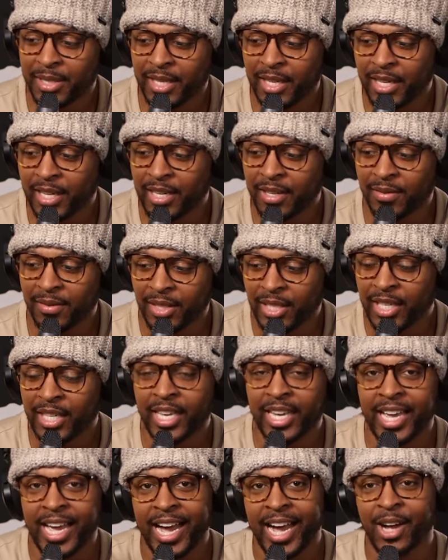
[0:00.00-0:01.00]
of
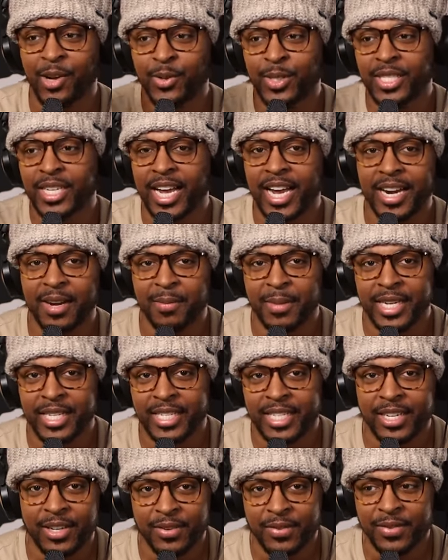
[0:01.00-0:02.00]
looking outside of
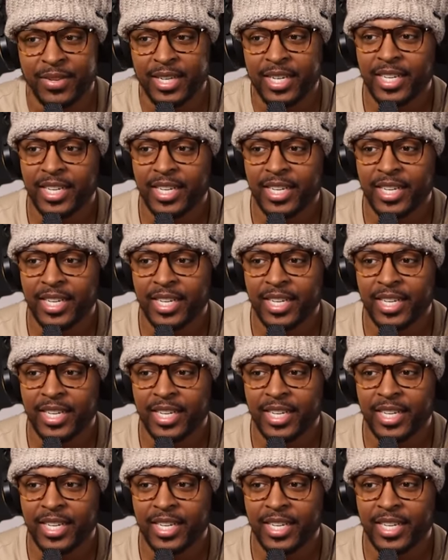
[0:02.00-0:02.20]
myself,